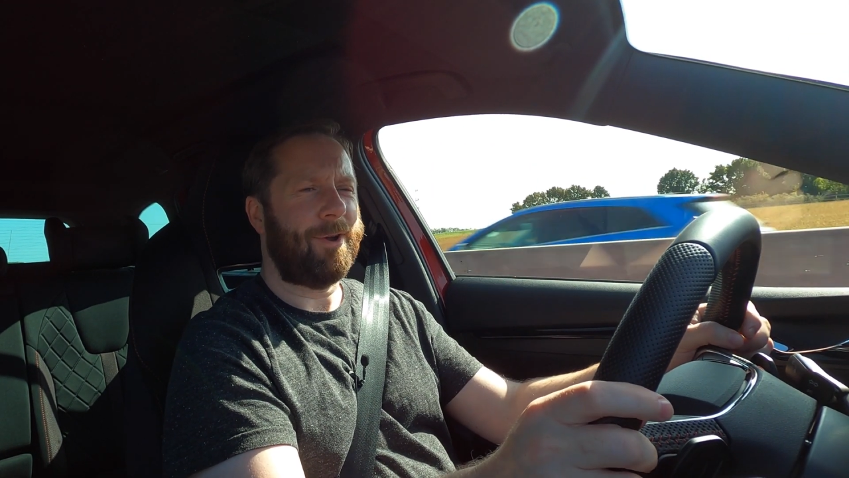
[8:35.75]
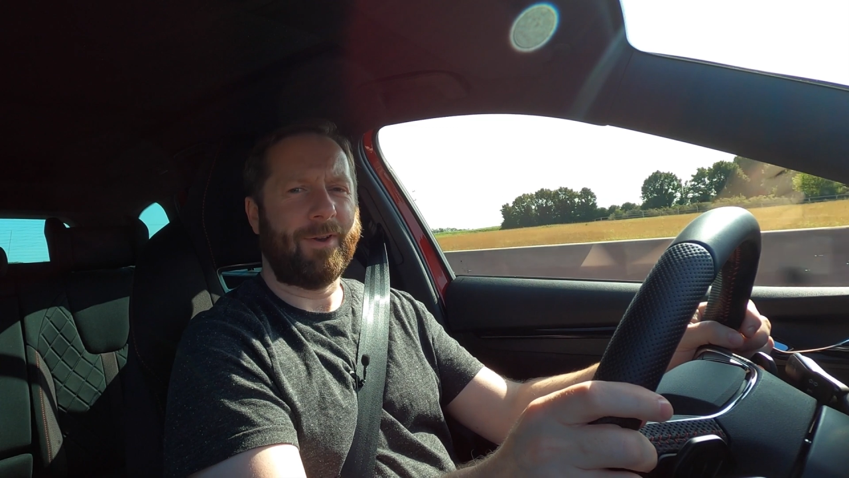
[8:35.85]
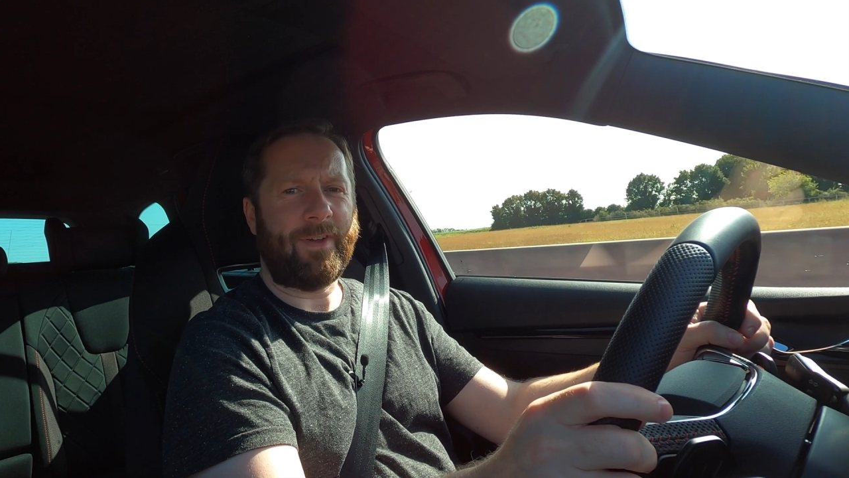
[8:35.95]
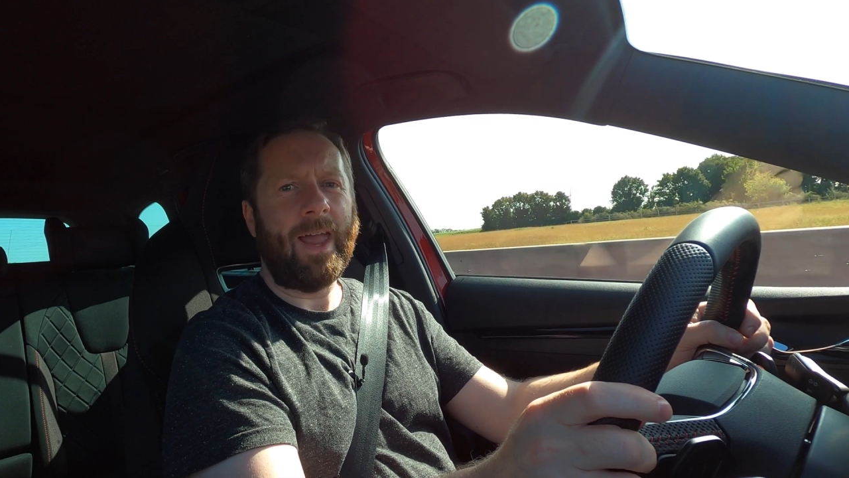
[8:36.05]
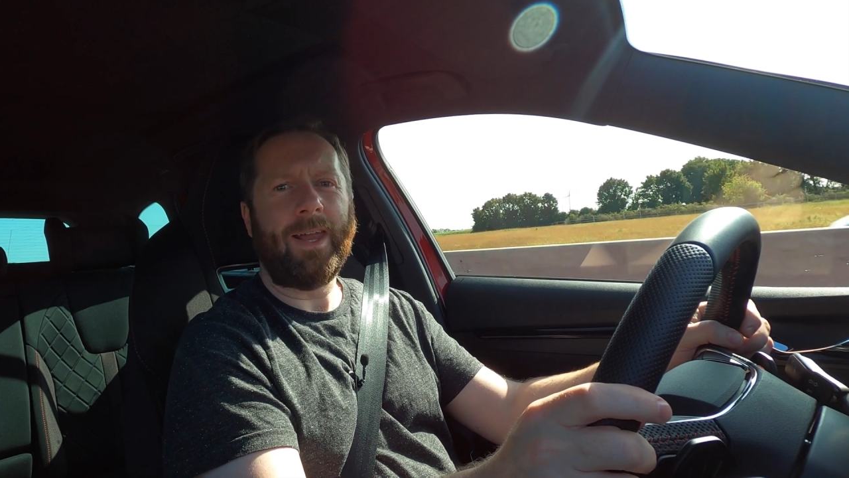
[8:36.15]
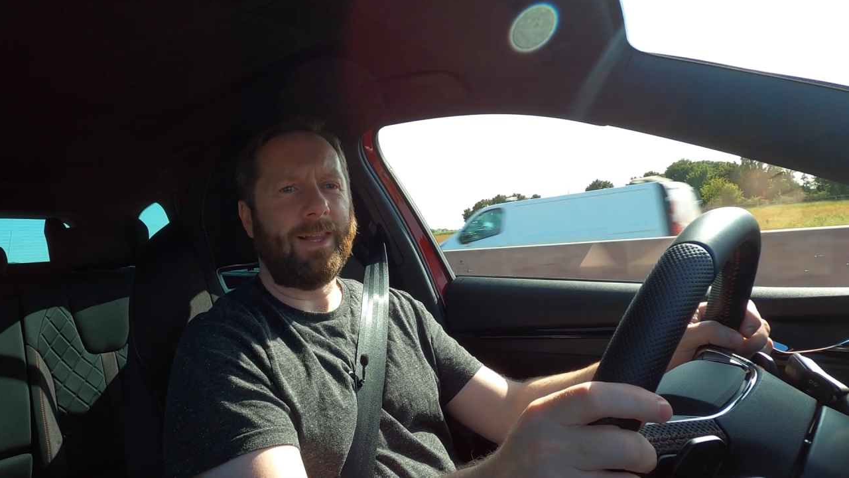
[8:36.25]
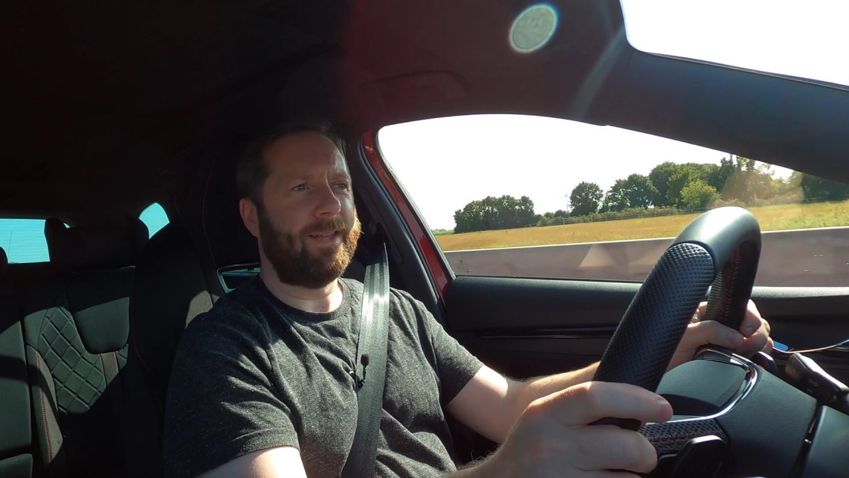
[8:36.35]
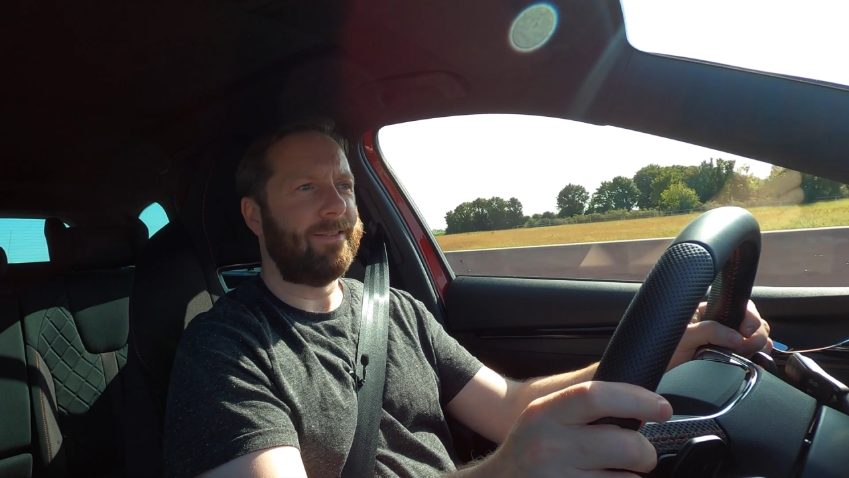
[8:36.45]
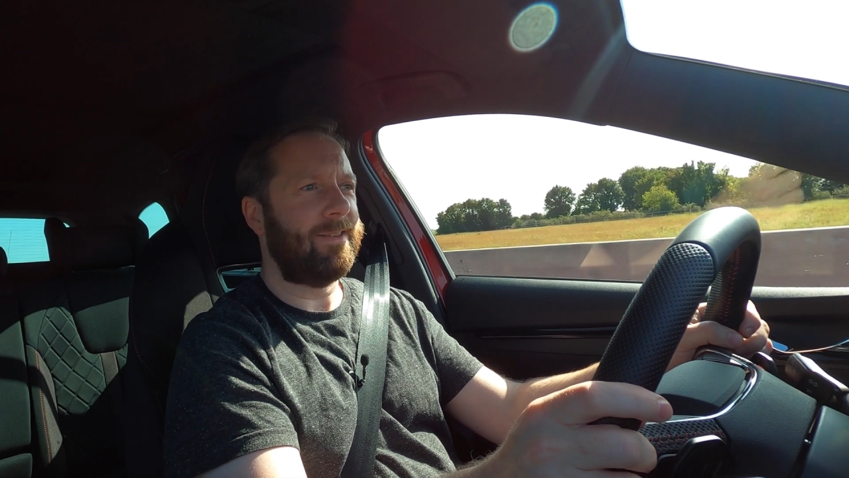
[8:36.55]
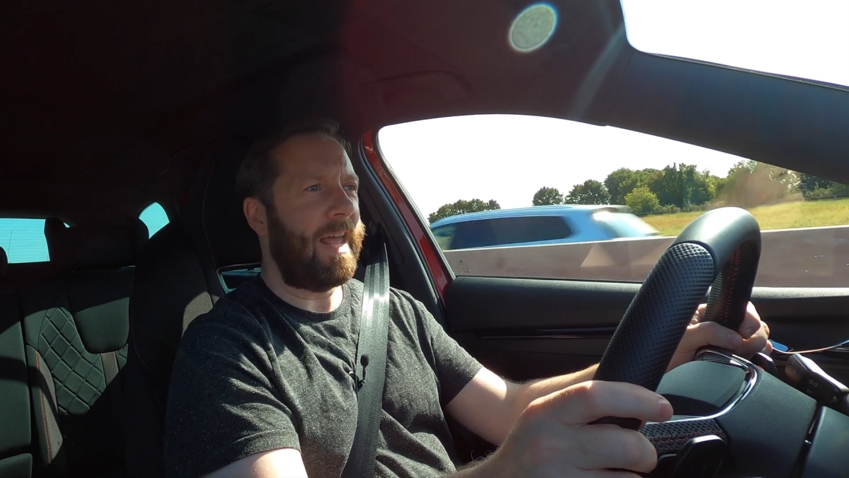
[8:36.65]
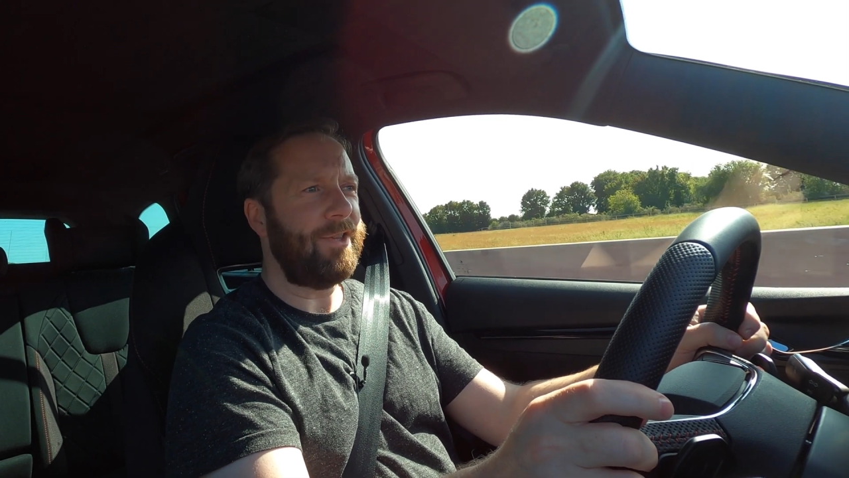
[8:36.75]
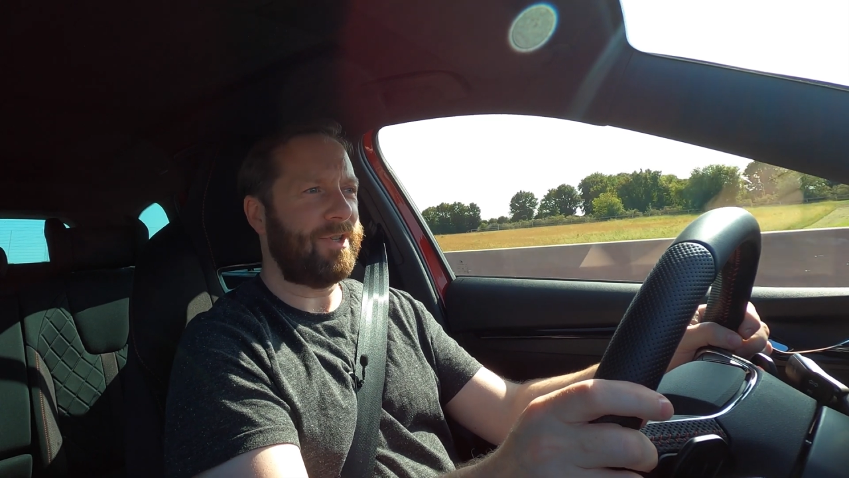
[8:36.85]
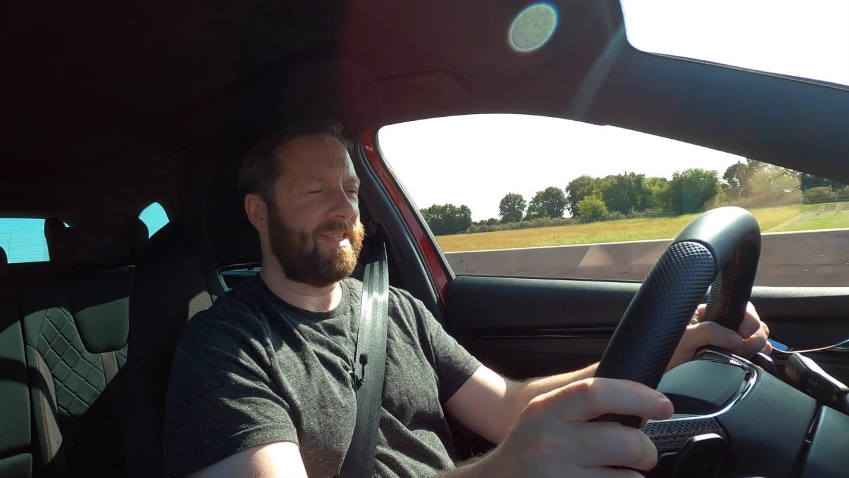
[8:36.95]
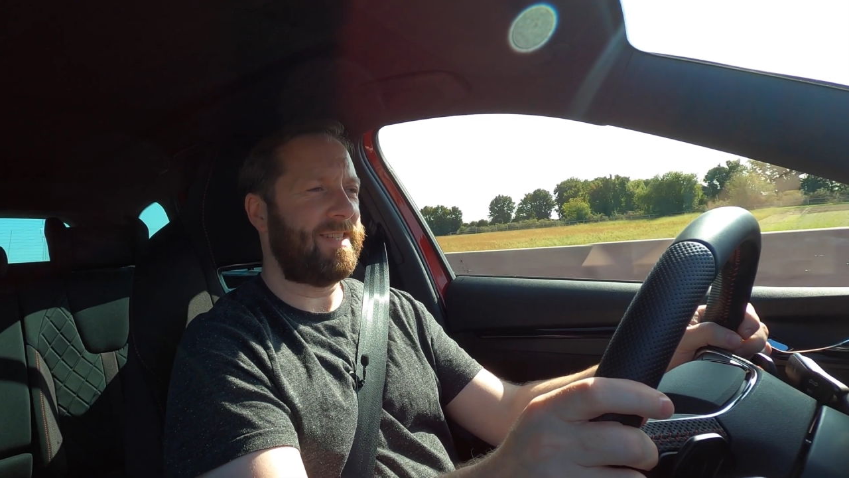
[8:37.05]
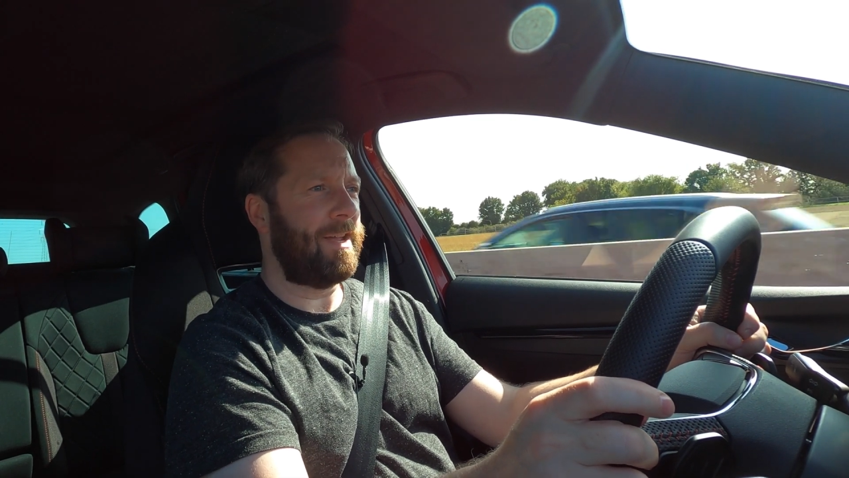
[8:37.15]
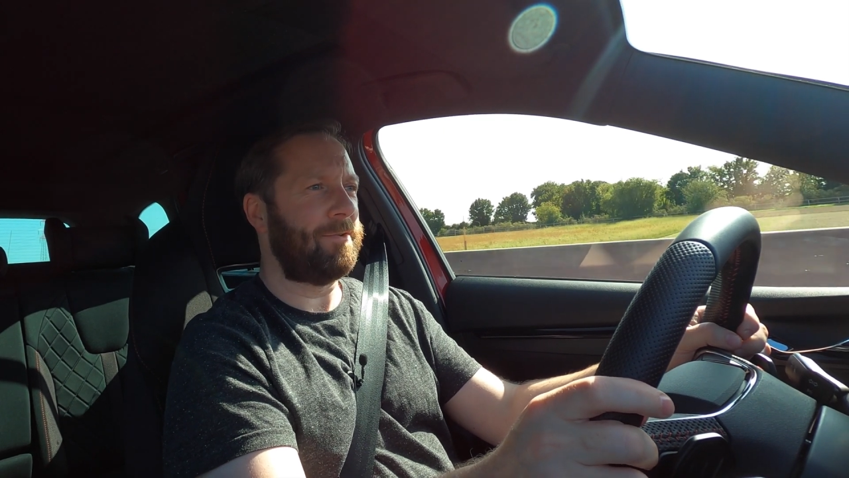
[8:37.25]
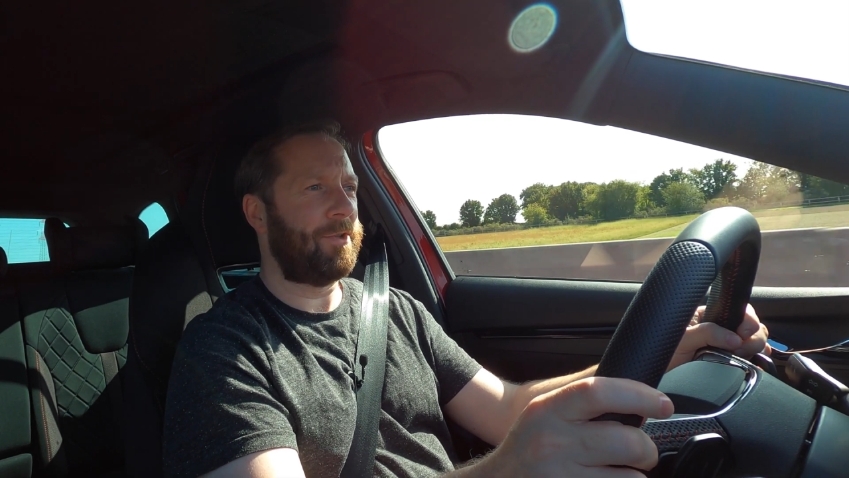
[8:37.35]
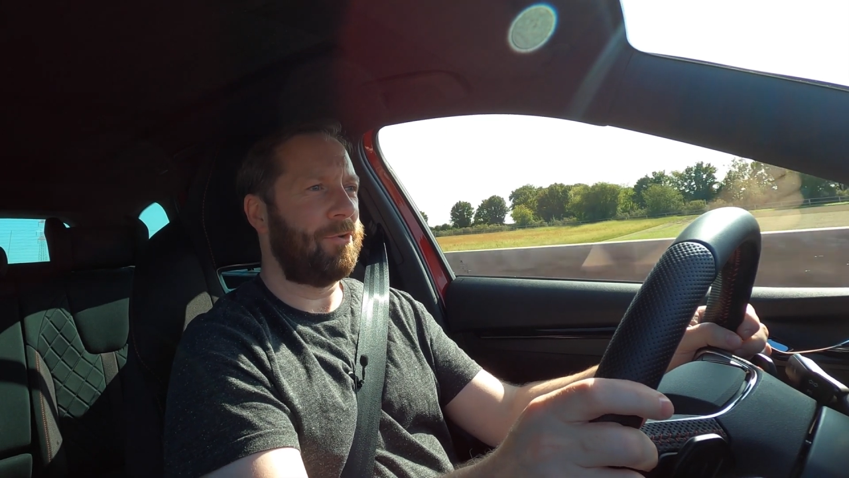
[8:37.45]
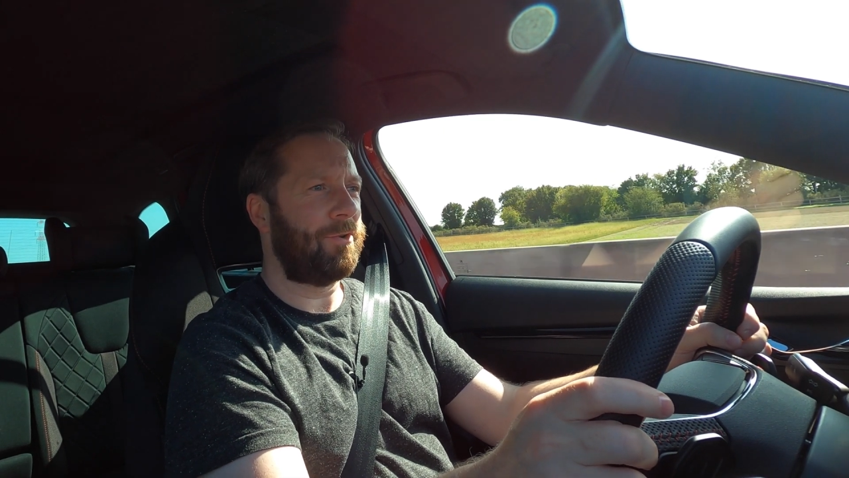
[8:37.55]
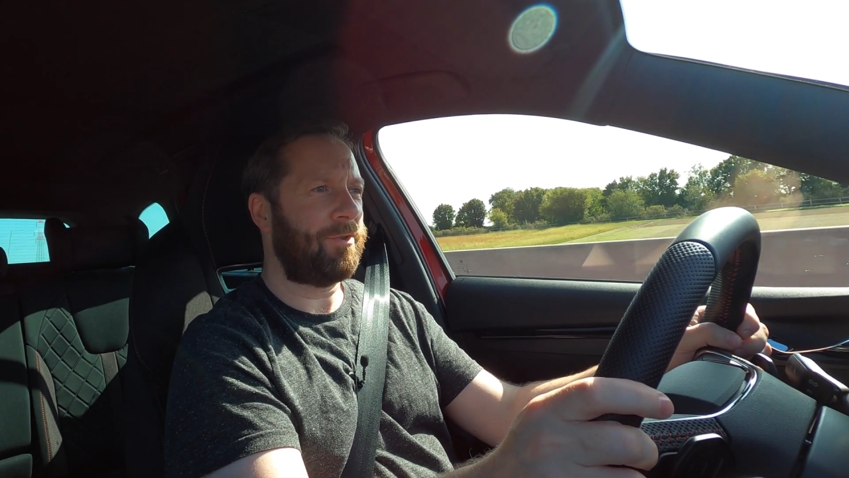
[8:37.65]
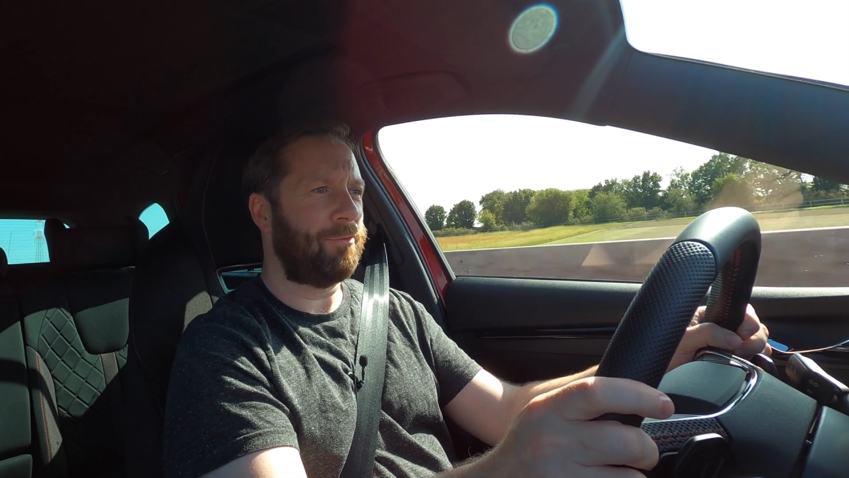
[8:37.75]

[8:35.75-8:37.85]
kind of alien engine sound to it.